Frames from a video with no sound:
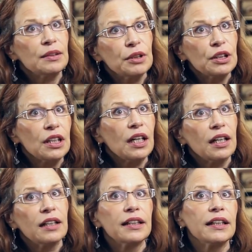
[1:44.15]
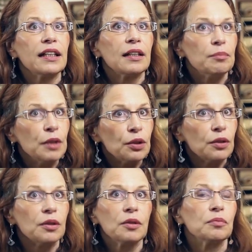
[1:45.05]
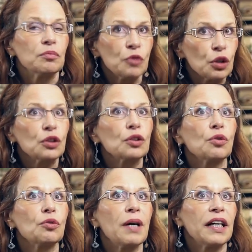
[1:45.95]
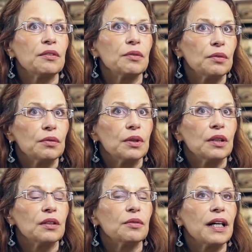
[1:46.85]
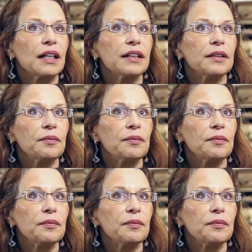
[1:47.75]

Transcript: which are here not so quite well